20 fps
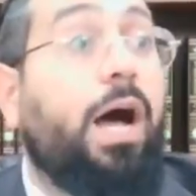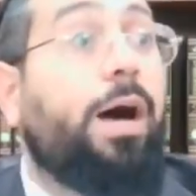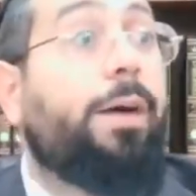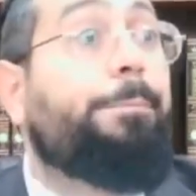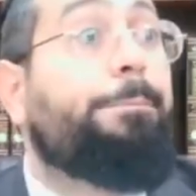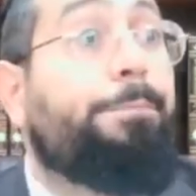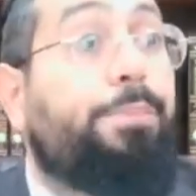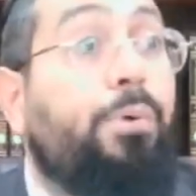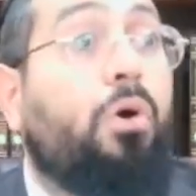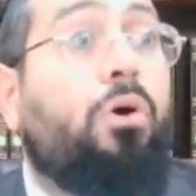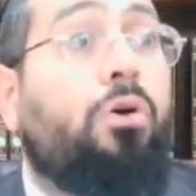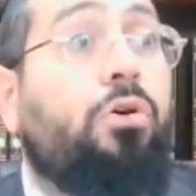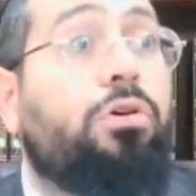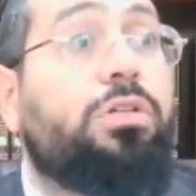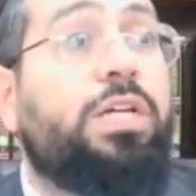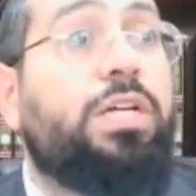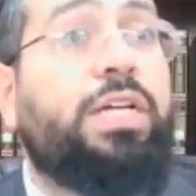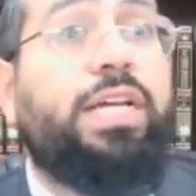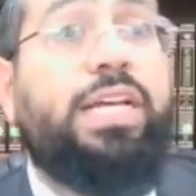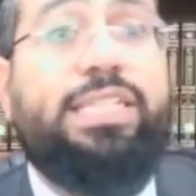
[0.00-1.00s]
A
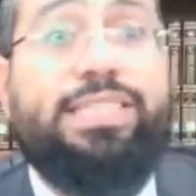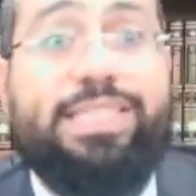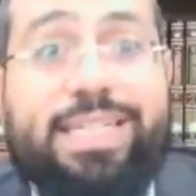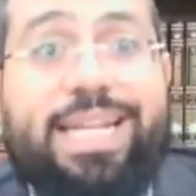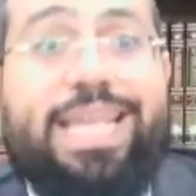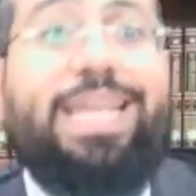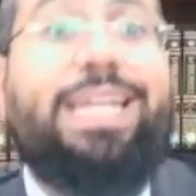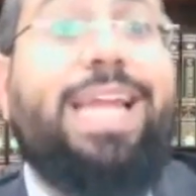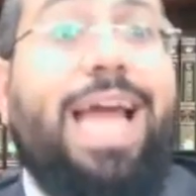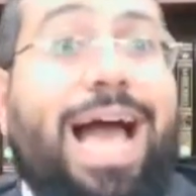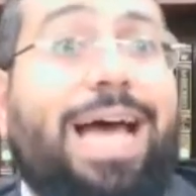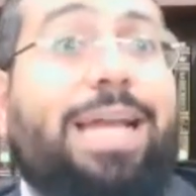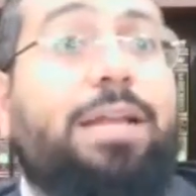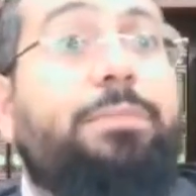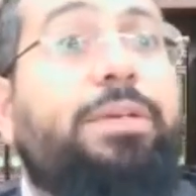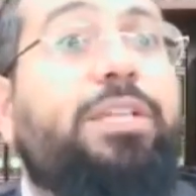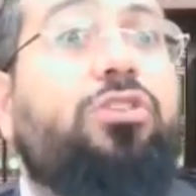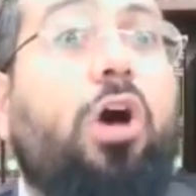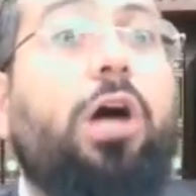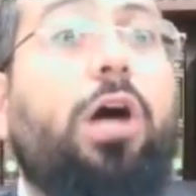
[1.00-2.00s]
bor is an
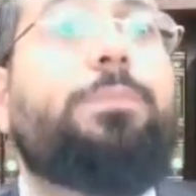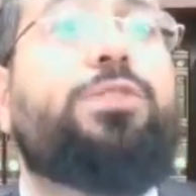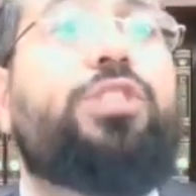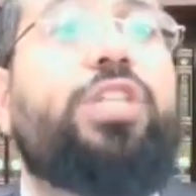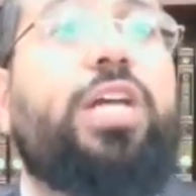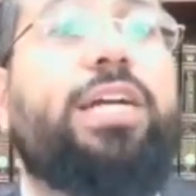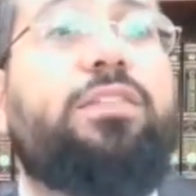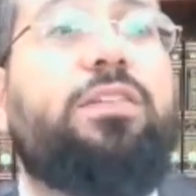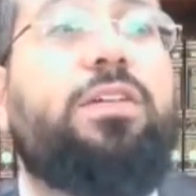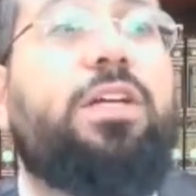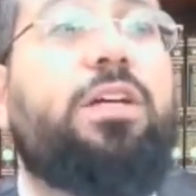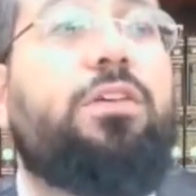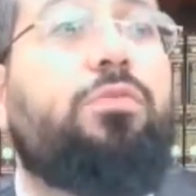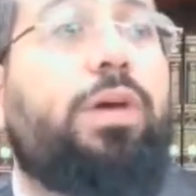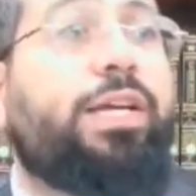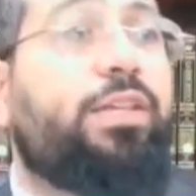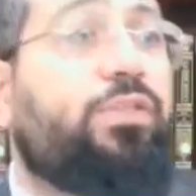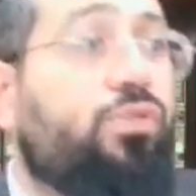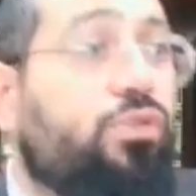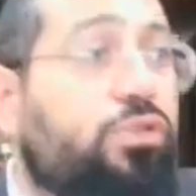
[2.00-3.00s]
inanimate object,
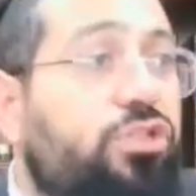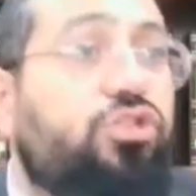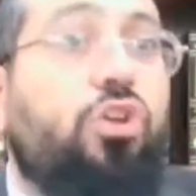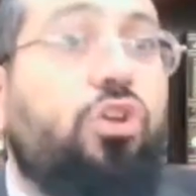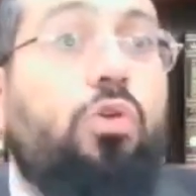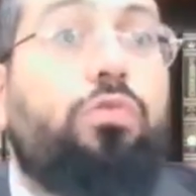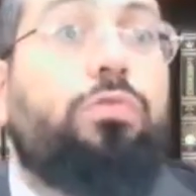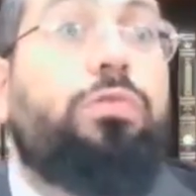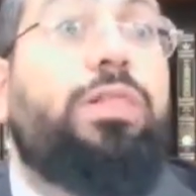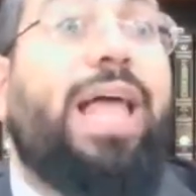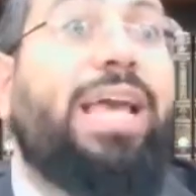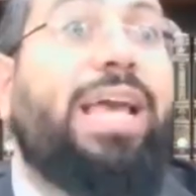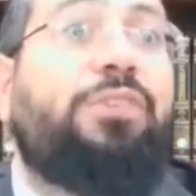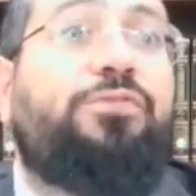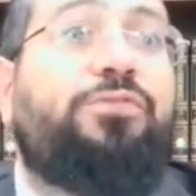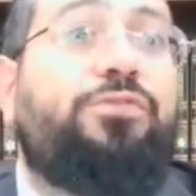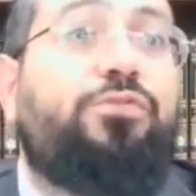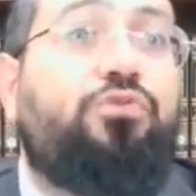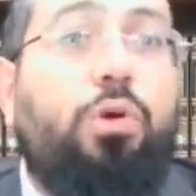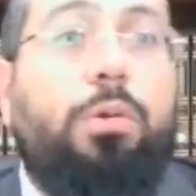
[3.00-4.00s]
right? There's no
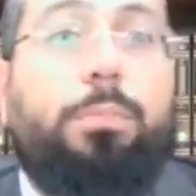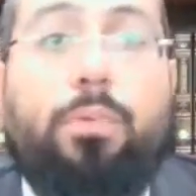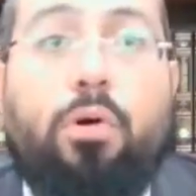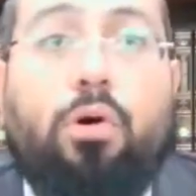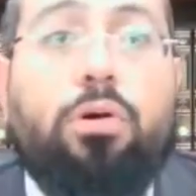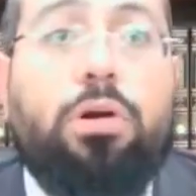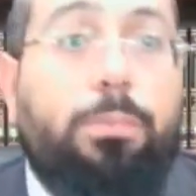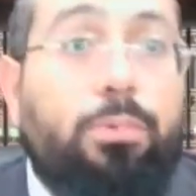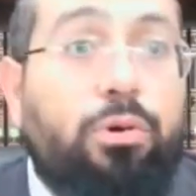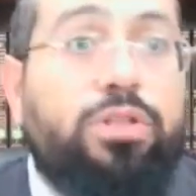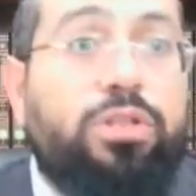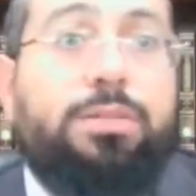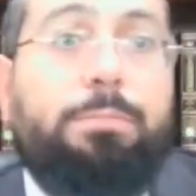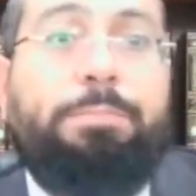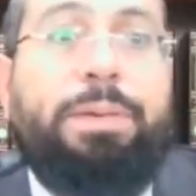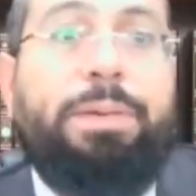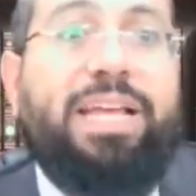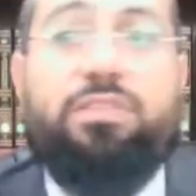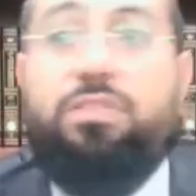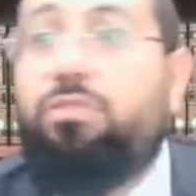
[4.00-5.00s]
life to a bor. A bor is a
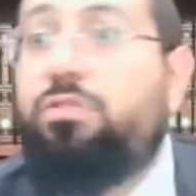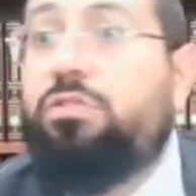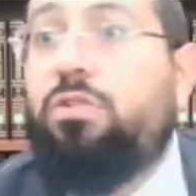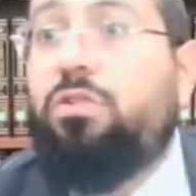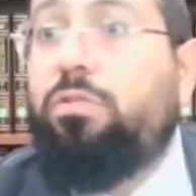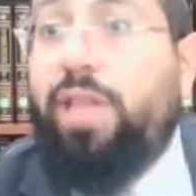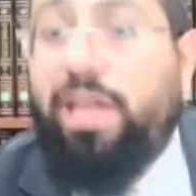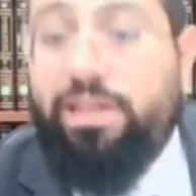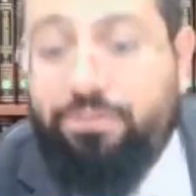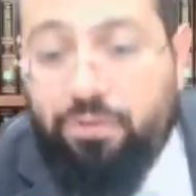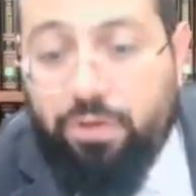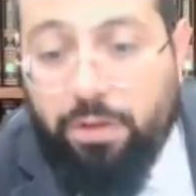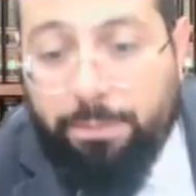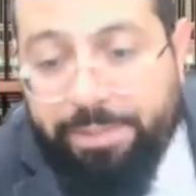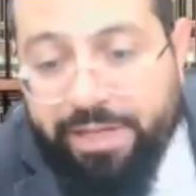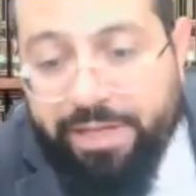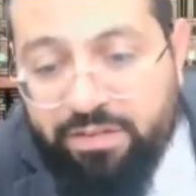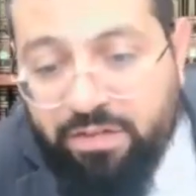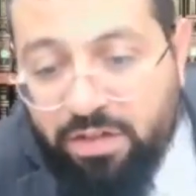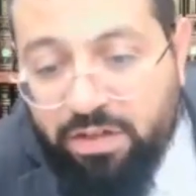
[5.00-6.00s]
pit. There's no life to a
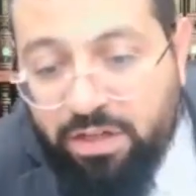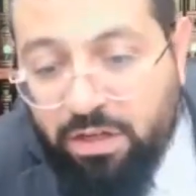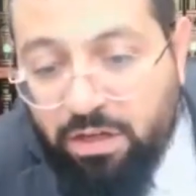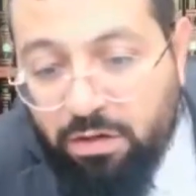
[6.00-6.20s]
pit.